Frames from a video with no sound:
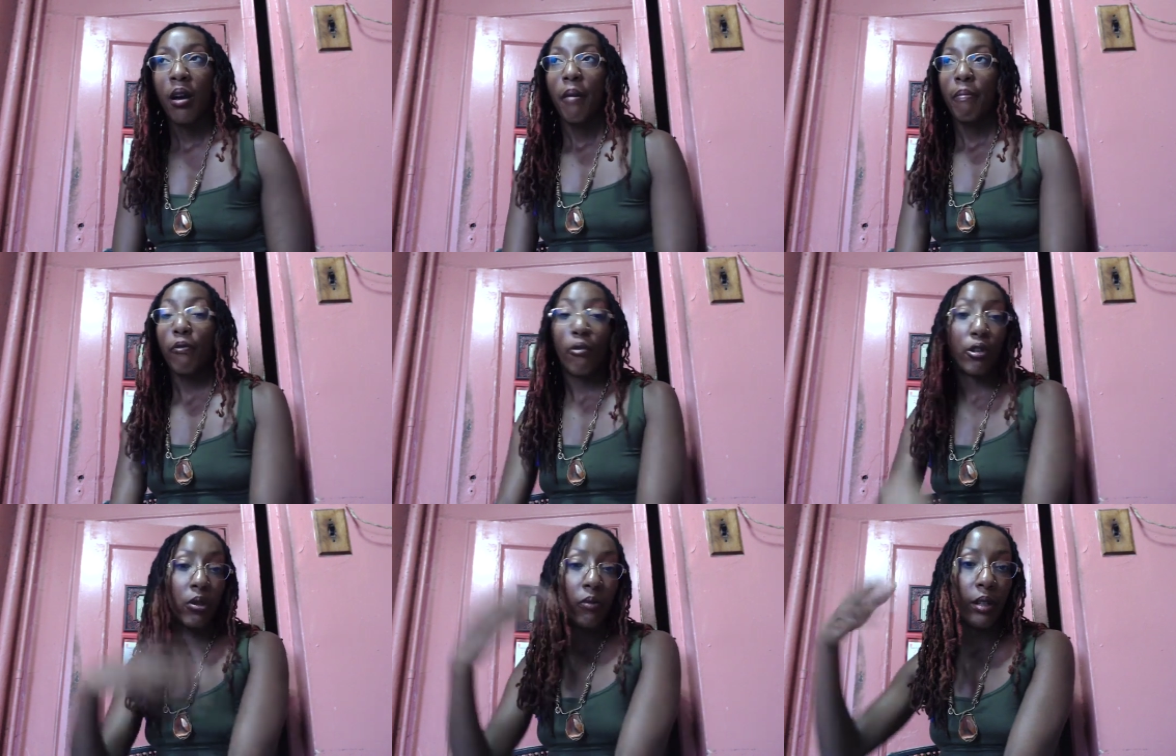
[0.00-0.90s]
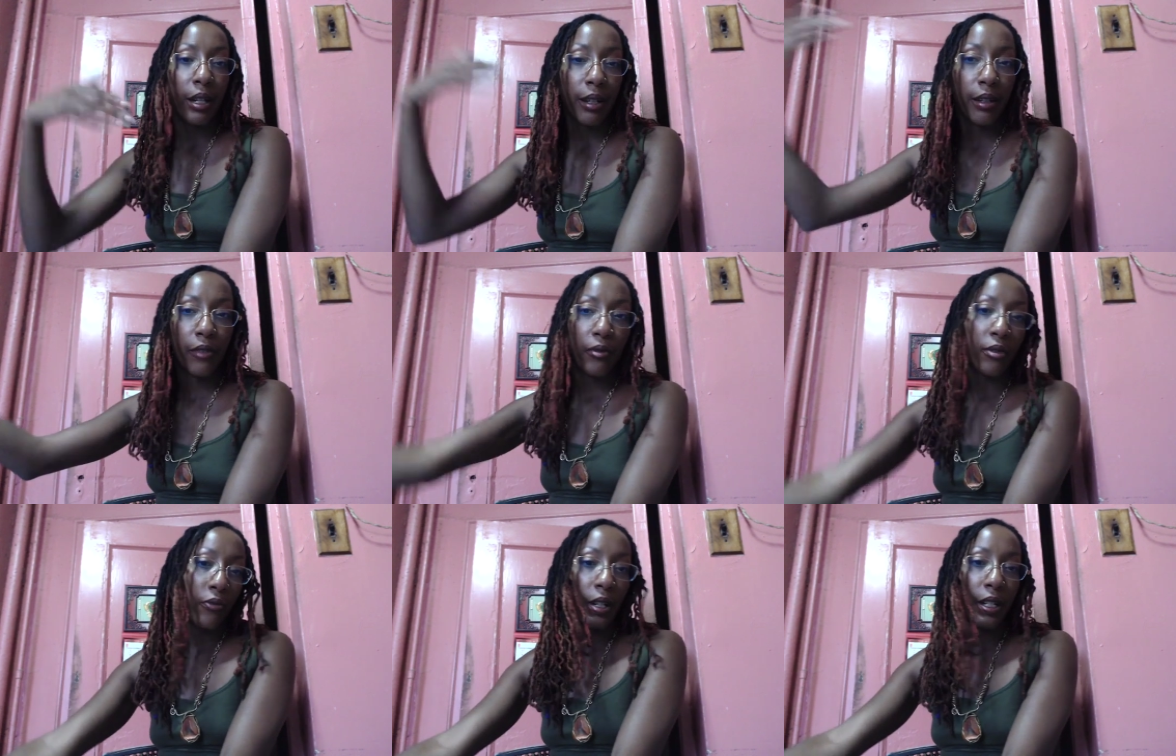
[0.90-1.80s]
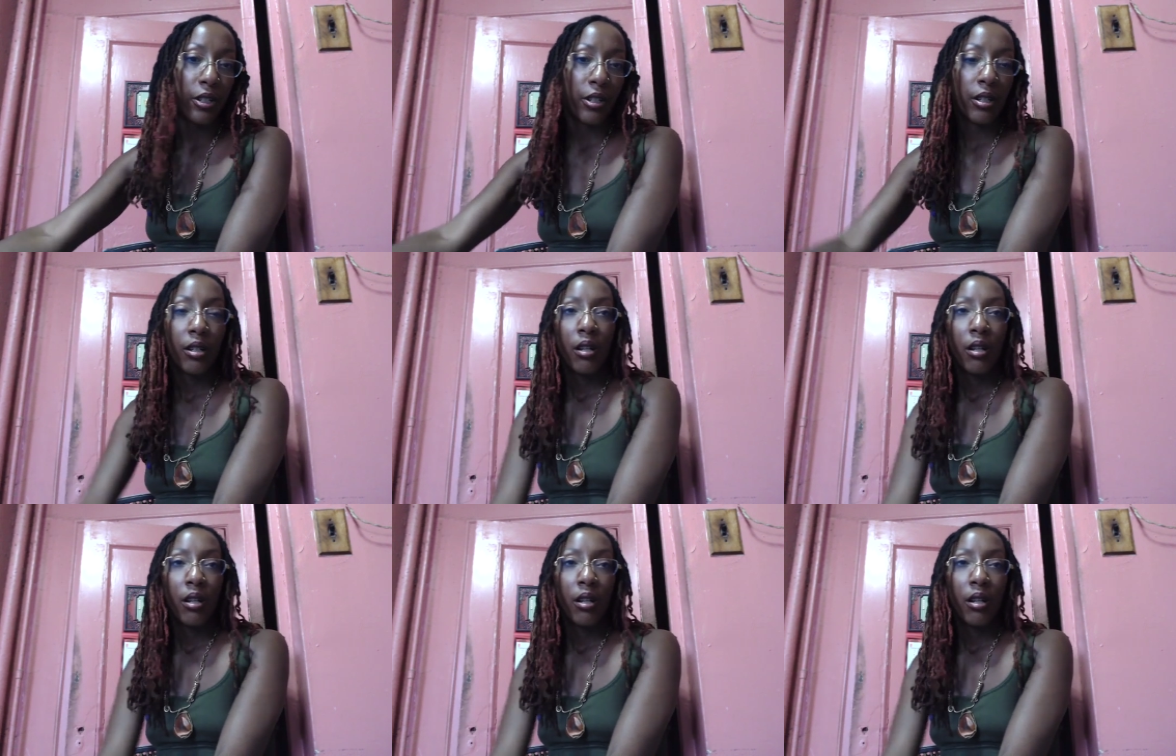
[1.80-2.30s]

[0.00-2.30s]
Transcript: before you even let it get full-fledged.